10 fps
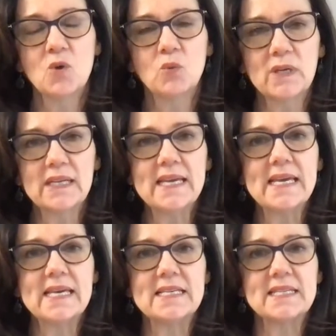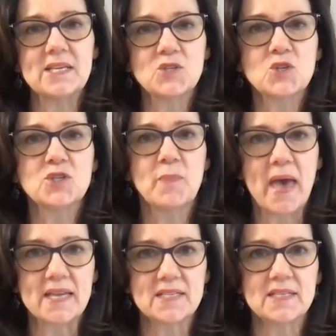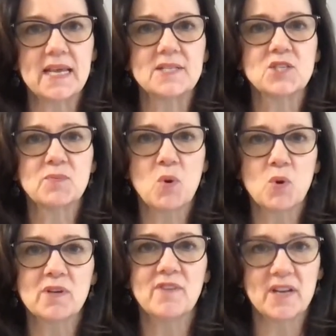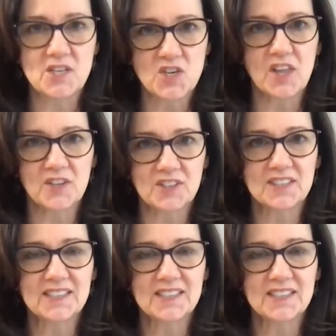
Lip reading: really is interdependent and supportive on each other.